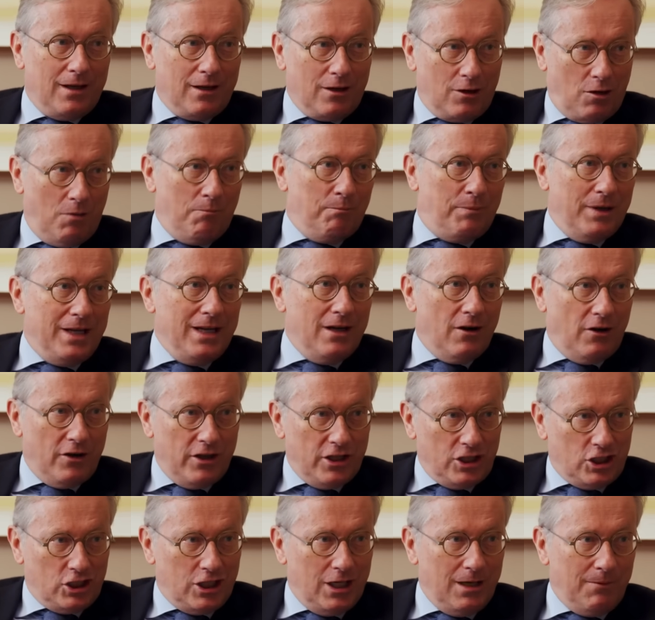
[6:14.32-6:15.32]
company
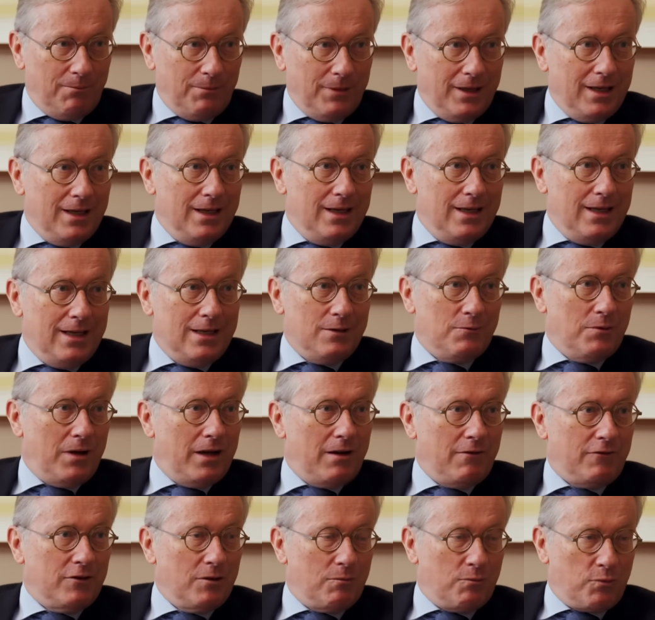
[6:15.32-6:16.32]
ownership is
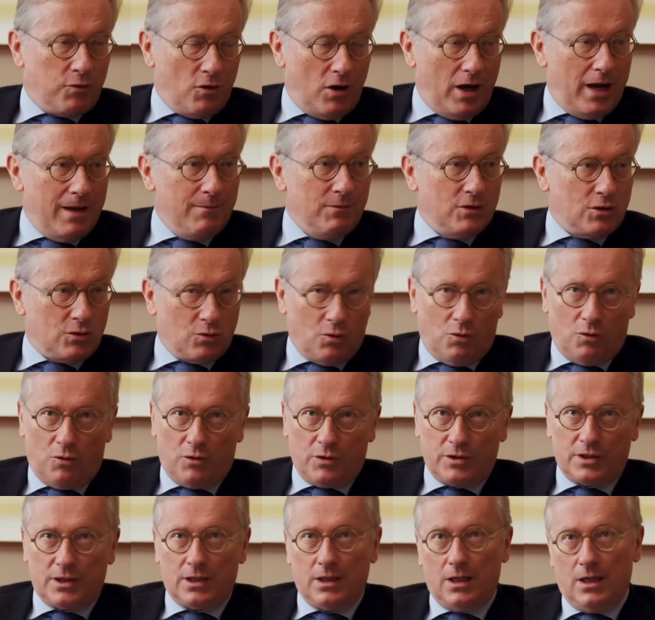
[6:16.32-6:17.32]
one of the prime
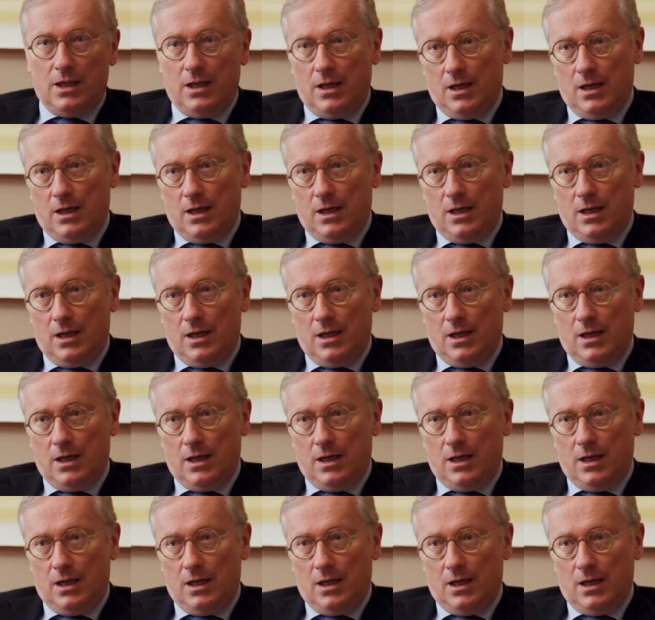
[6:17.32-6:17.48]
source,